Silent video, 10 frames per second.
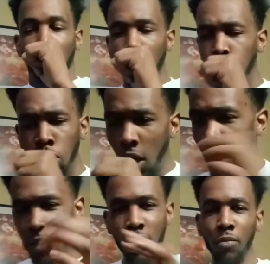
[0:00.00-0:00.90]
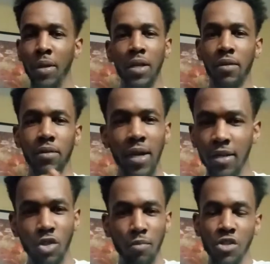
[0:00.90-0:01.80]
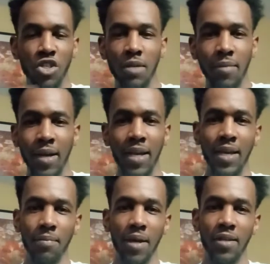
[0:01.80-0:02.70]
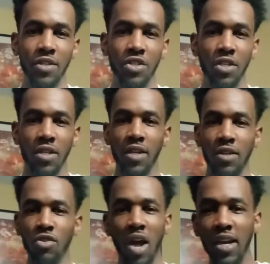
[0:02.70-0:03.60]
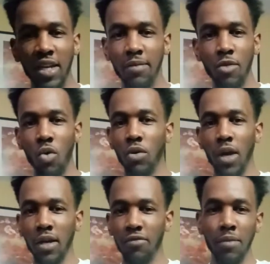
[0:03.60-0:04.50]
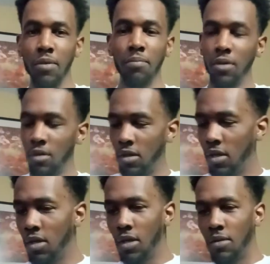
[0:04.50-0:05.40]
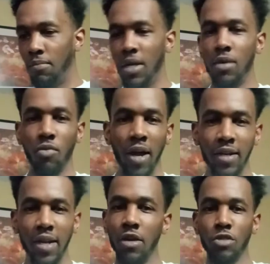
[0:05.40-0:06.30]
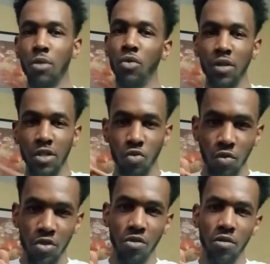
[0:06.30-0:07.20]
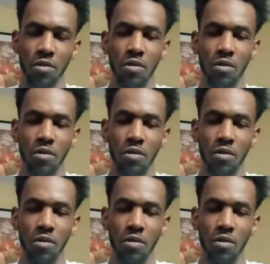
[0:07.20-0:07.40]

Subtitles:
I got so much shit in my head about this shit that, you know, I can keep going. I can flip the book. Me, right now, smoking this Swisher.